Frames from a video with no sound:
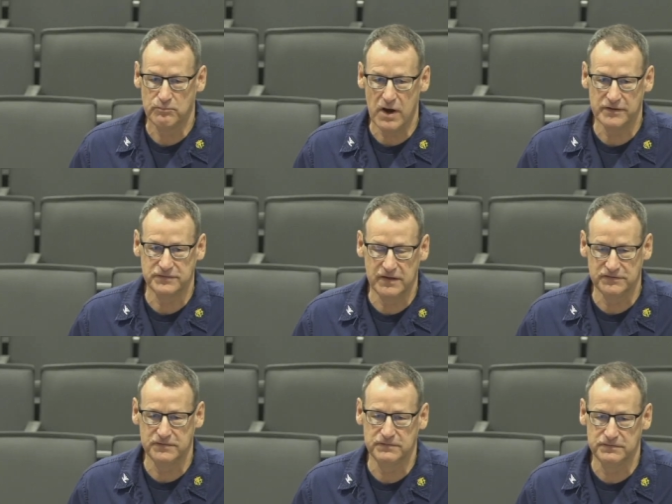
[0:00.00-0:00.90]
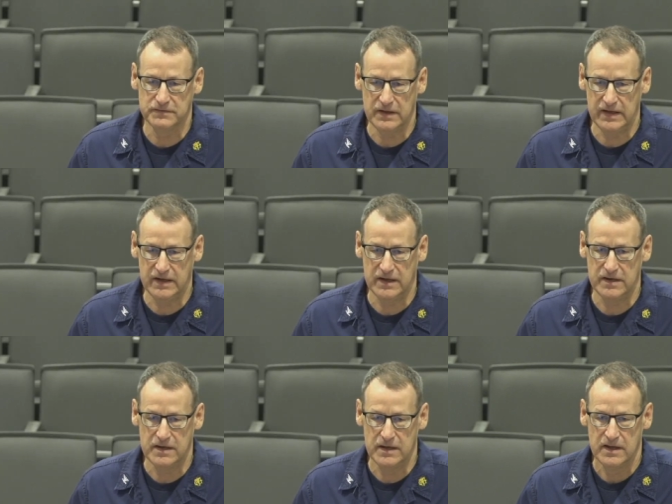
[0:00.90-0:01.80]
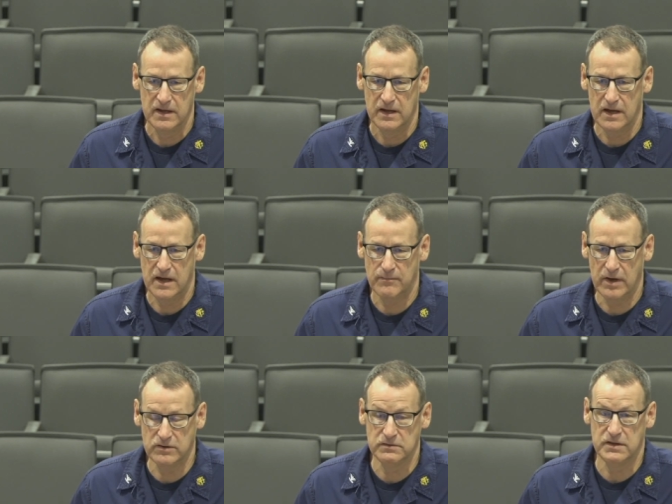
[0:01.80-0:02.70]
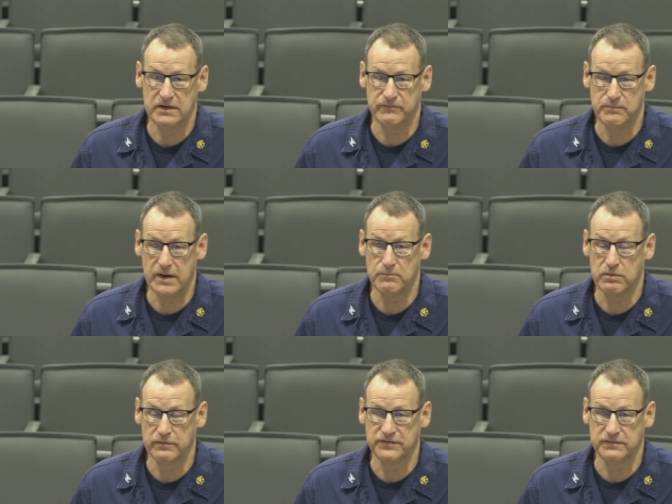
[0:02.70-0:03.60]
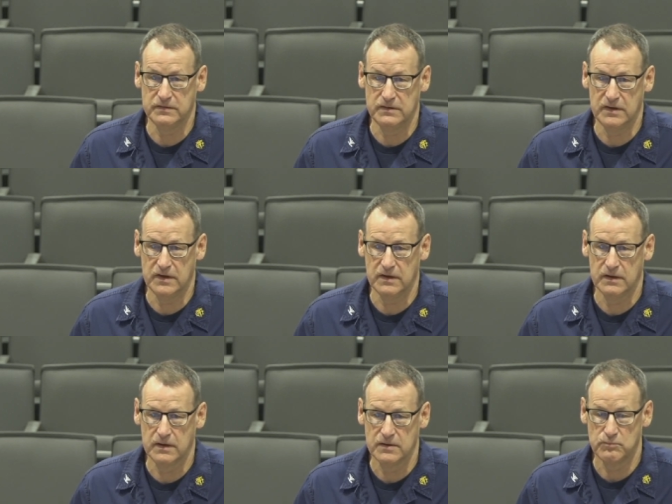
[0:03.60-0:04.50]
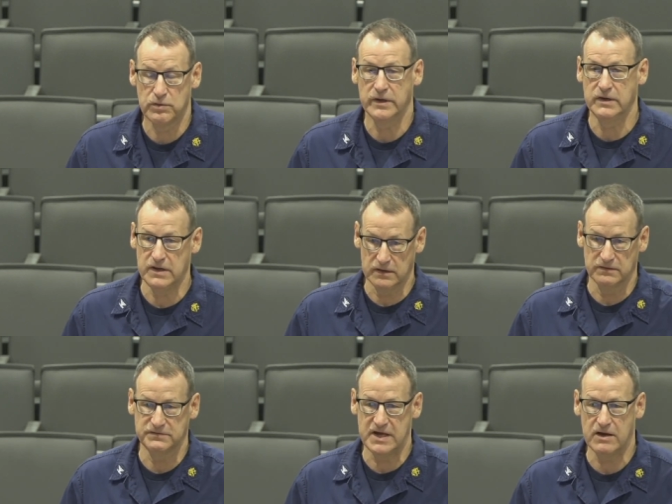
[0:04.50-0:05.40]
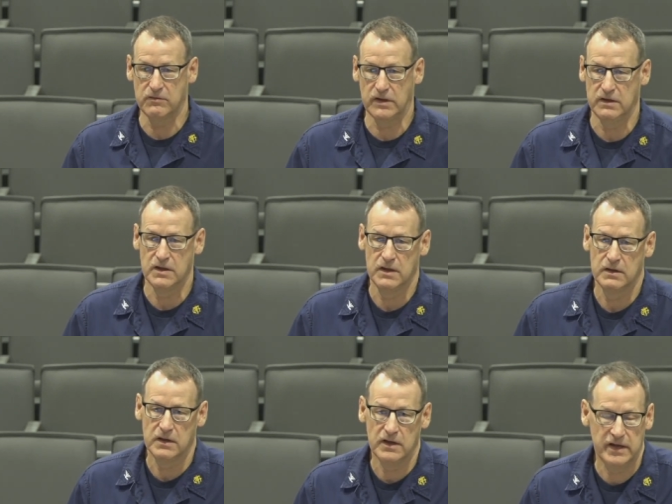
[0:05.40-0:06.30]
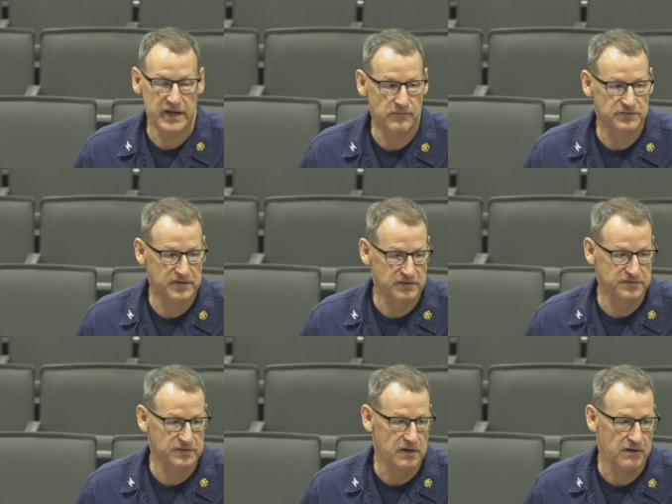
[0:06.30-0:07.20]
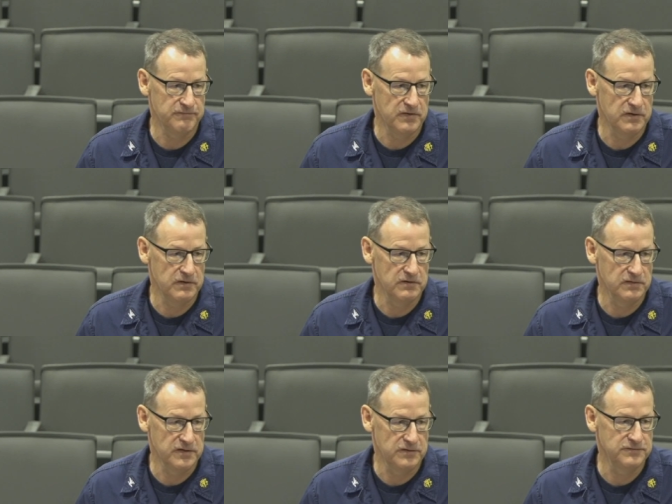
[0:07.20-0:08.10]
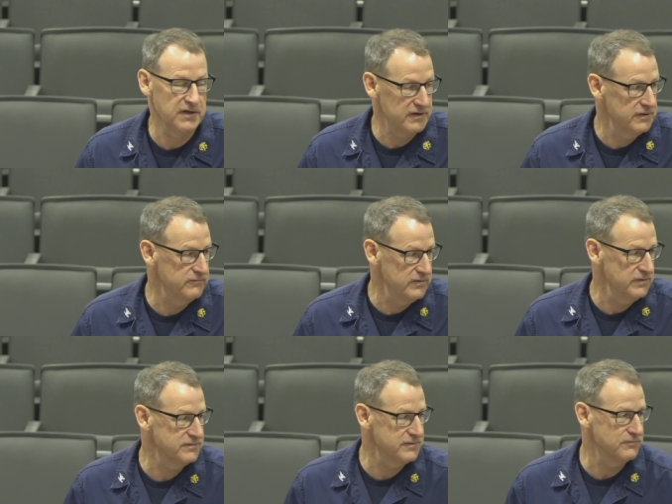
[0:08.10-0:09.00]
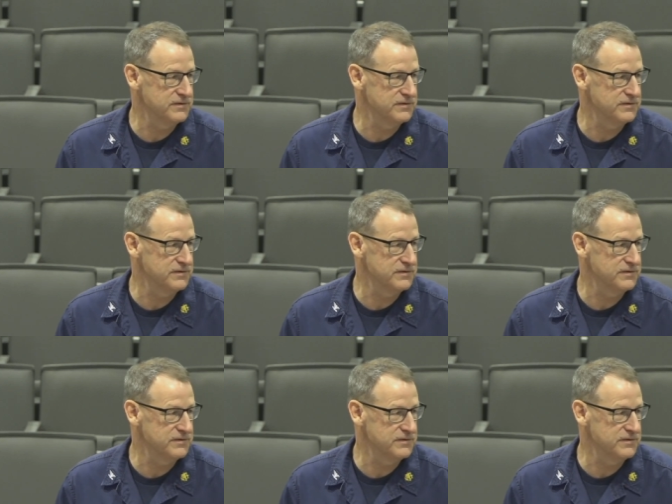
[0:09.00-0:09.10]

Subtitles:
processes, and I couldn't think of a better person to bring to Douglas County and have CDC offer here to lead this activity. So